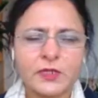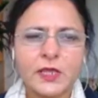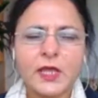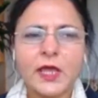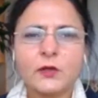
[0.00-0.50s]

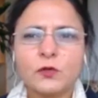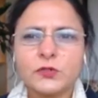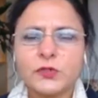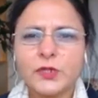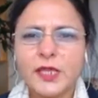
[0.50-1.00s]
And
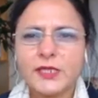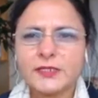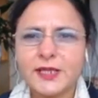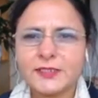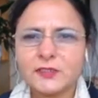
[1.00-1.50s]
also get a
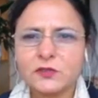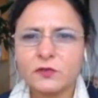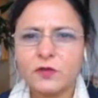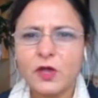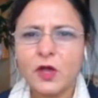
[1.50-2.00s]
sense of
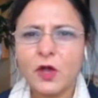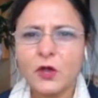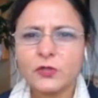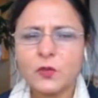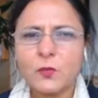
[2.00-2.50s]
how
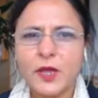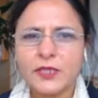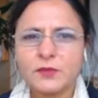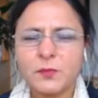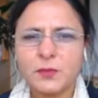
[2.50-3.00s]
your mind
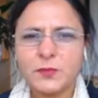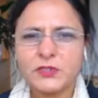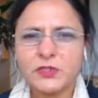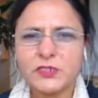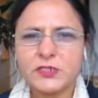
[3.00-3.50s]
might be
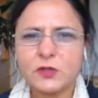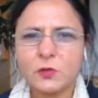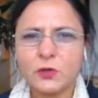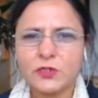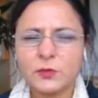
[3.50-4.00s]
treating your
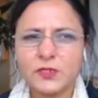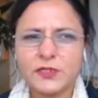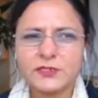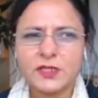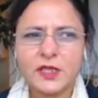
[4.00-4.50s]
body,
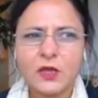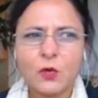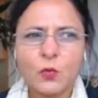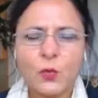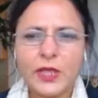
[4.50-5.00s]
because
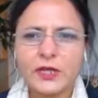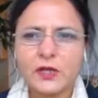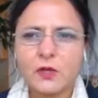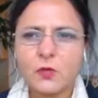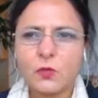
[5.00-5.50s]
when
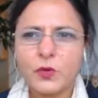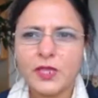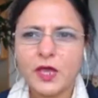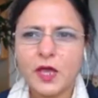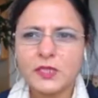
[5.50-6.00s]
we
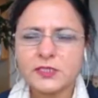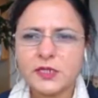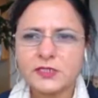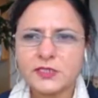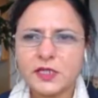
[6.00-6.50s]
ask
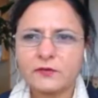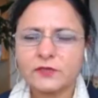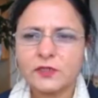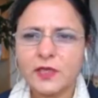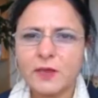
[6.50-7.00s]
ourselves,
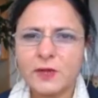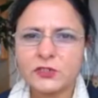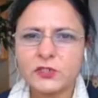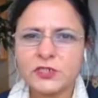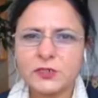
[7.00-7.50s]
am I
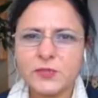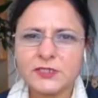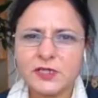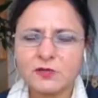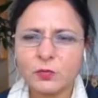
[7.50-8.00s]
treating
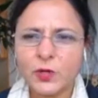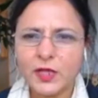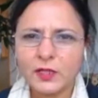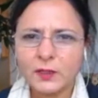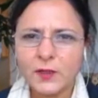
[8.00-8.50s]
myself
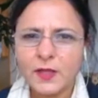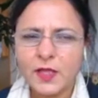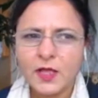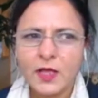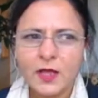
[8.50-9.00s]
well?
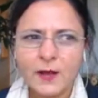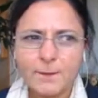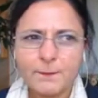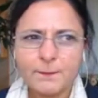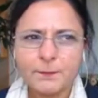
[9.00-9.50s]

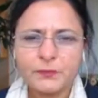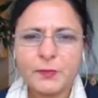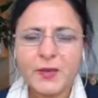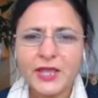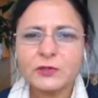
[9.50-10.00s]
The
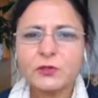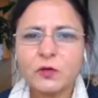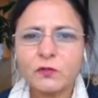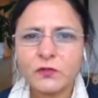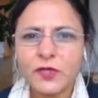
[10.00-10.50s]
mind will
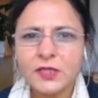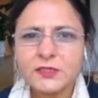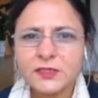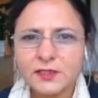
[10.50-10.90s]
often answer.